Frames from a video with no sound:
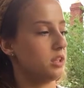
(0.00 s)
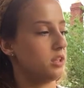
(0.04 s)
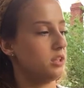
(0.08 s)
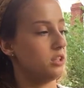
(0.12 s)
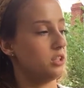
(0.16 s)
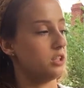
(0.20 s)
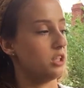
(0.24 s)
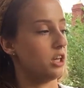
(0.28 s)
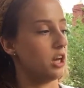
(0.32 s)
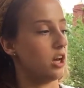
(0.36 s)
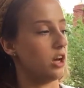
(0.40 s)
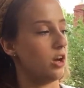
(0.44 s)

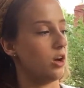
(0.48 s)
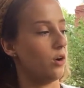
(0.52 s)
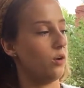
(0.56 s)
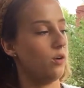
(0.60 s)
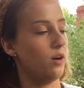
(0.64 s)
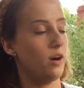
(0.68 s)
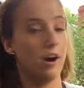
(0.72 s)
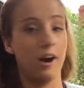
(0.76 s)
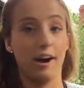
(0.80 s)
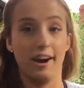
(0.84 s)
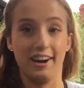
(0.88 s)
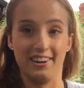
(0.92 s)
So,
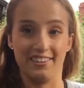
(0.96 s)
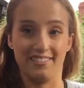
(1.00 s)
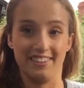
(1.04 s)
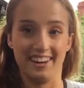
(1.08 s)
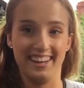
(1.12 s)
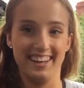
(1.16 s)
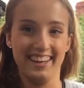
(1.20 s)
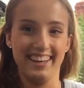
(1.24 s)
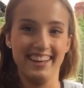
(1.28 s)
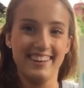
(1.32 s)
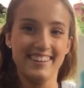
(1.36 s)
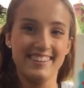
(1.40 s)
are you
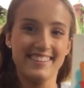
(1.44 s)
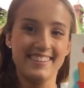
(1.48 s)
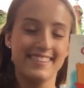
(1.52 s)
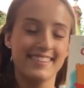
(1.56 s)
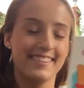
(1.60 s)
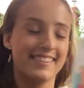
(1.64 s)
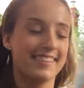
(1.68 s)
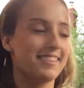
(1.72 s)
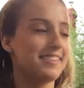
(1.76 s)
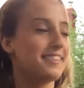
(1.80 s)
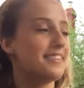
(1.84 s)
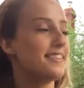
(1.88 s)
ready?
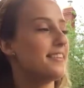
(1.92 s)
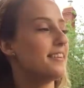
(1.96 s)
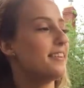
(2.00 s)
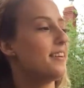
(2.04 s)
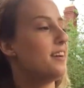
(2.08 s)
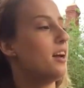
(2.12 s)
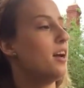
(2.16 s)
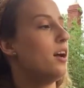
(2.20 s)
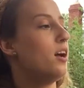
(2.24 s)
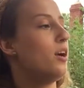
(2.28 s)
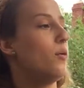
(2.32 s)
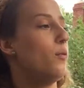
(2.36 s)

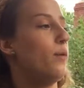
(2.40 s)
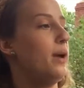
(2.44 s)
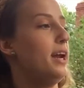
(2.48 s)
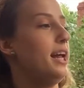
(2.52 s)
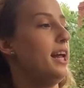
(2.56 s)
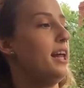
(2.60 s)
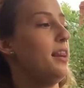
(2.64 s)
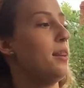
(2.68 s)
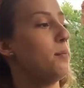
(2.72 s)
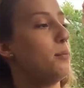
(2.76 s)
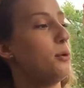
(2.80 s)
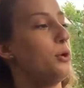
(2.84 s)

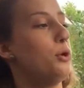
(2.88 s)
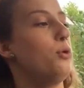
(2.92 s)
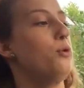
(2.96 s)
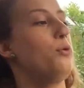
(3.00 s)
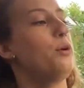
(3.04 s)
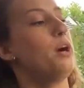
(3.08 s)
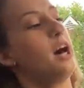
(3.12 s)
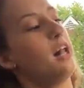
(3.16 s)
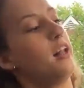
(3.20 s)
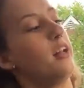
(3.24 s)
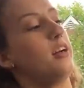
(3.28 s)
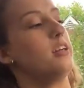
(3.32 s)
Winnie the Pooh
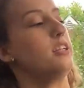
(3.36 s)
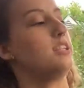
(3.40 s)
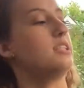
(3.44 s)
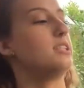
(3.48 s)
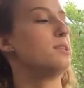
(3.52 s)
colors.